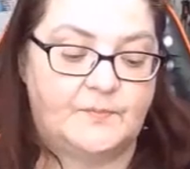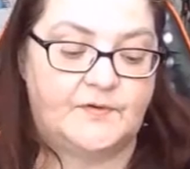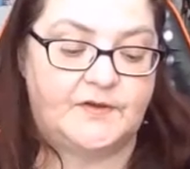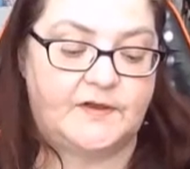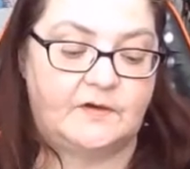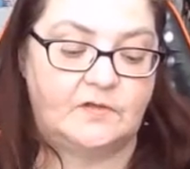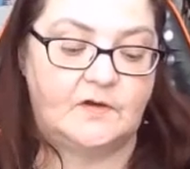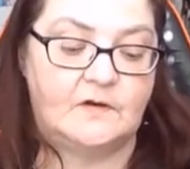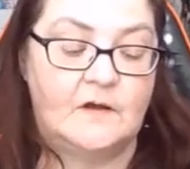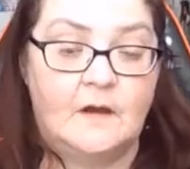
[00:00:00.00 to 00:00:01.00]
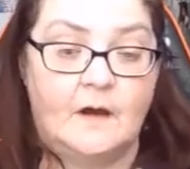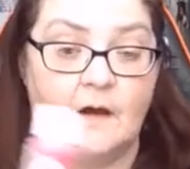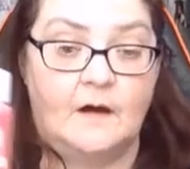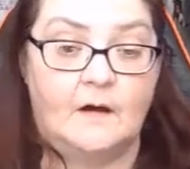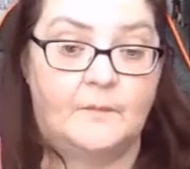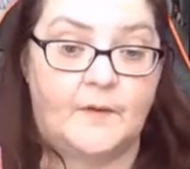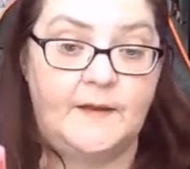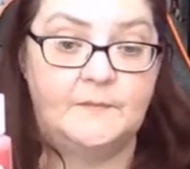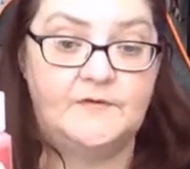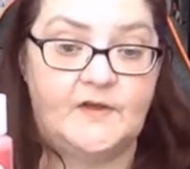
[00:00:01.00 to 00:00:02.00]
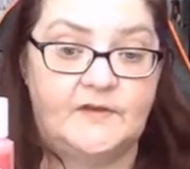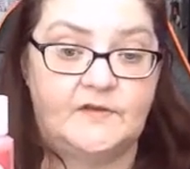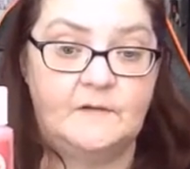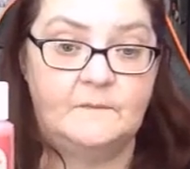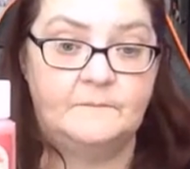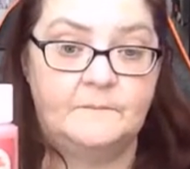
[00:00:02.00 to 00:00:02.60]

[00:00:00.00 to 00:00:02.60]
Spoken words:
particular bright magenta,